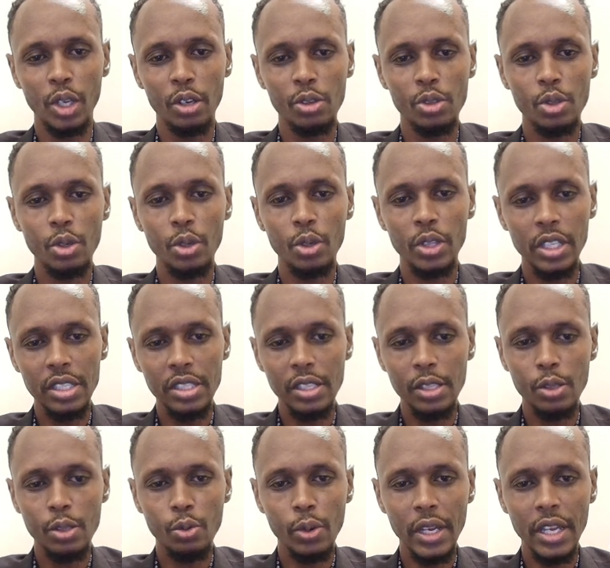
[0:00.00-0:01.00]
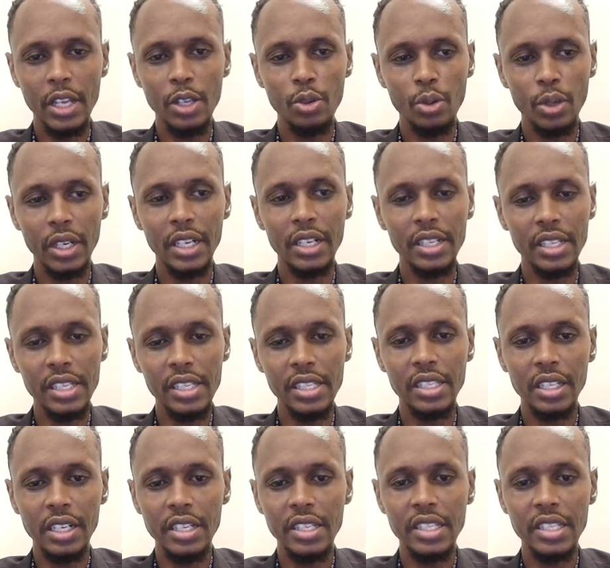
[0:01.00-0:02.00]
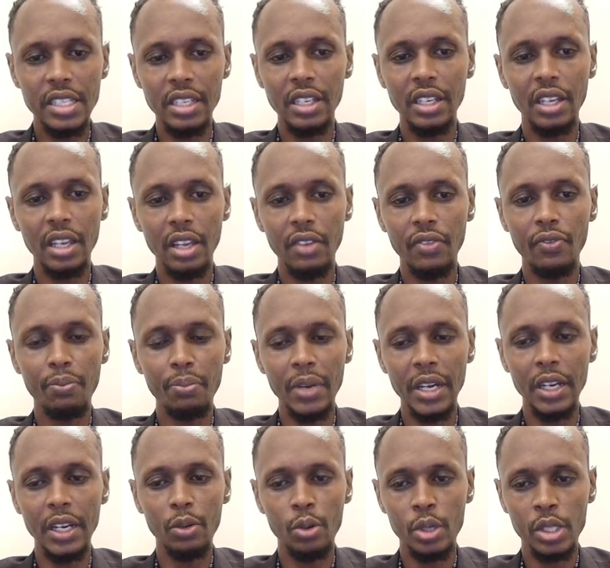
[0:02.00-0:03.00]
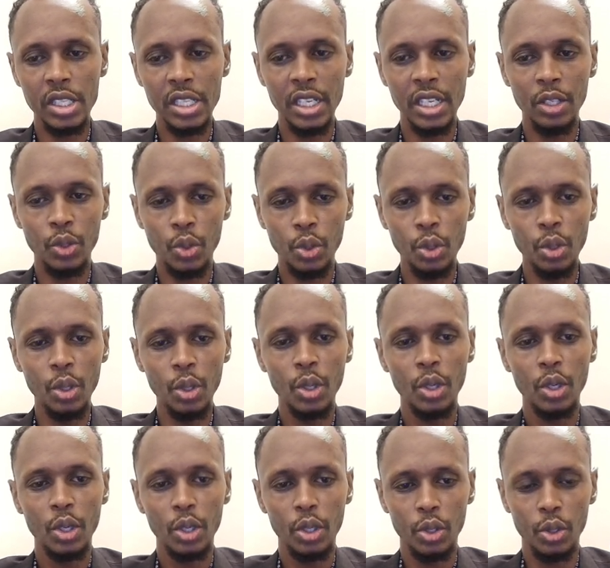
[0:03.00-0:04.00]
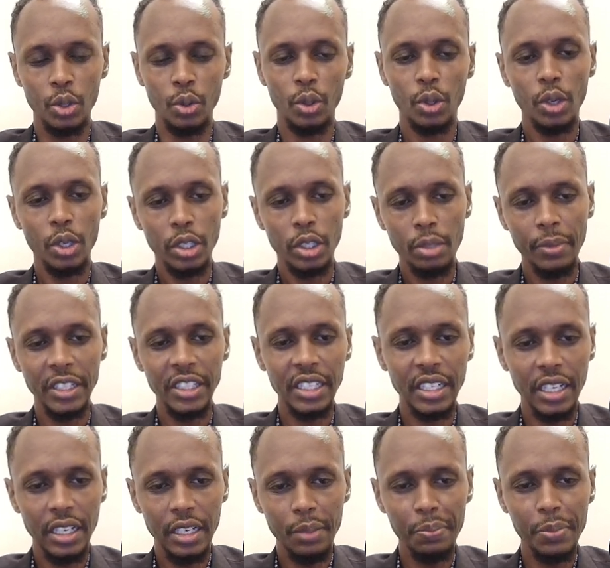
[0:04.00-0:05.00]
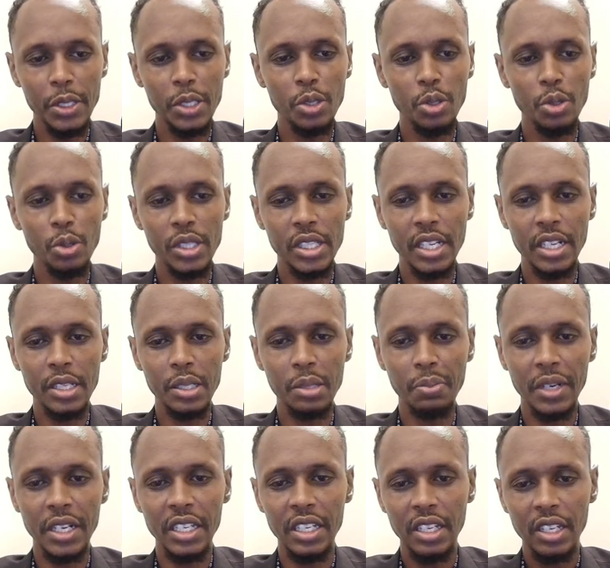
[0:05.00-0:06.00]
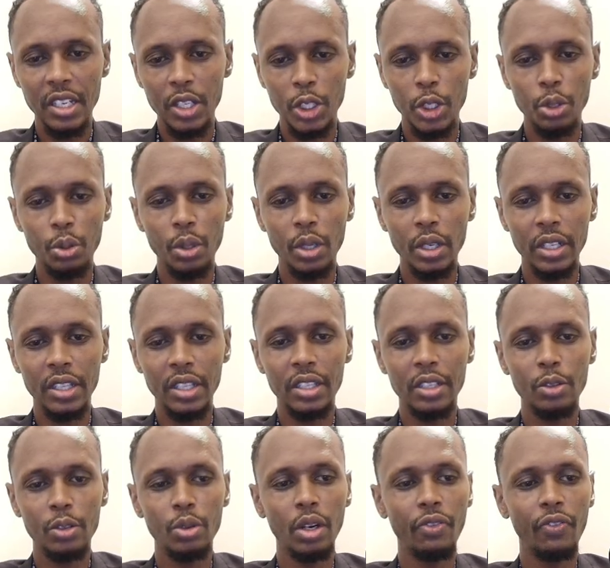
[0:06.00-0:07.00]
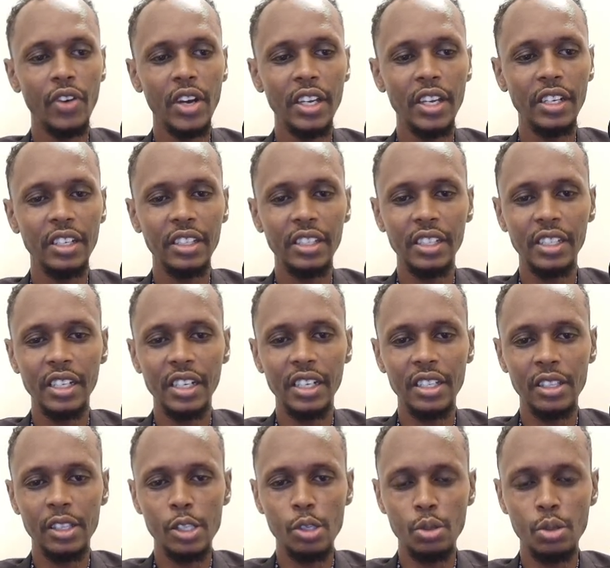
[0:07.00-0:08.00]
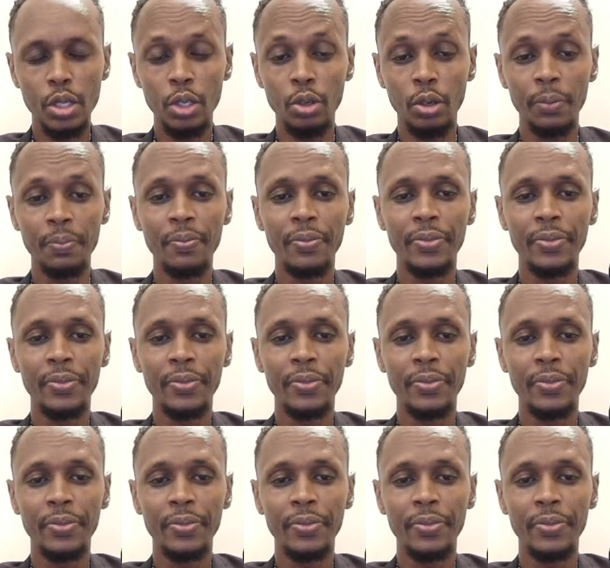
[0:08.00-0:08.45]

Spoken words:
So this is where you can easily see if money was sent to you. Automatically PCU sends money, you will find here in this window.